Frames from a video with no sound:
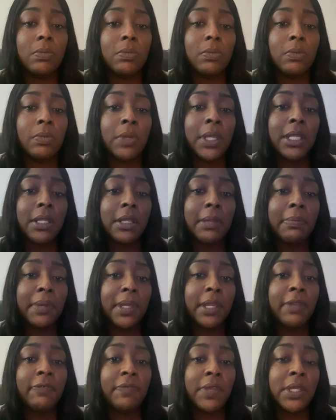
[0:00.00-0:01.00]
reap the
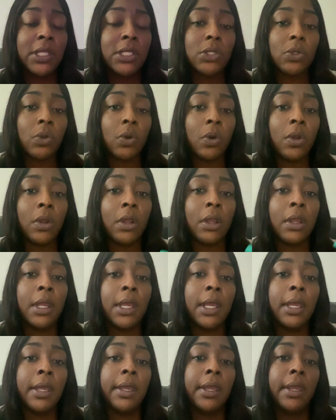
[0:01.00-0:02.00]
benefits or
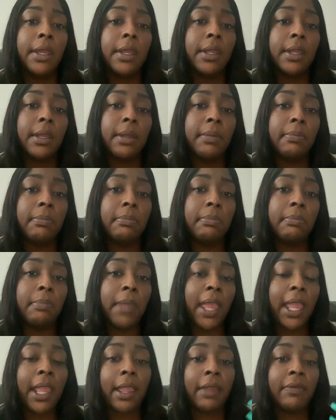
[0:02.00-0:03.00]

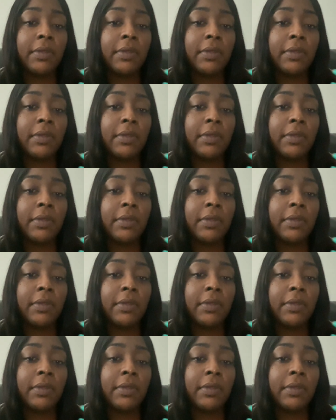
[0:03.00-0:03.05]
make